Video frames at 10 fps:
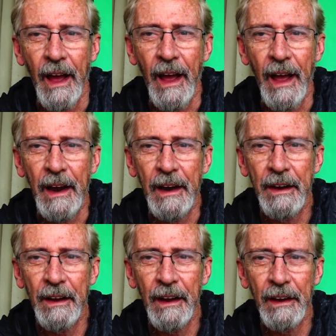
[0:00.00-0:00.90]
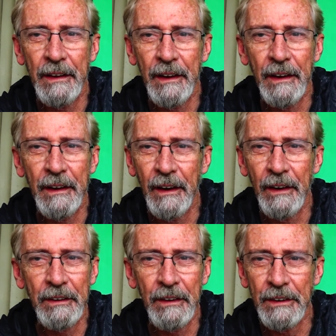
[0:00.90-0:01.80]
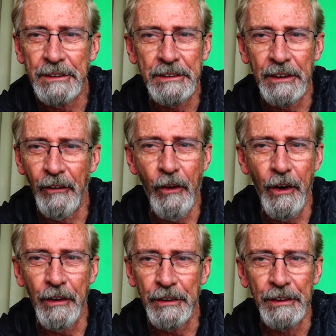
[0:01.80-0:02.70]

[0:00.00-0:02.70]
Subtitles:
and there just aren't,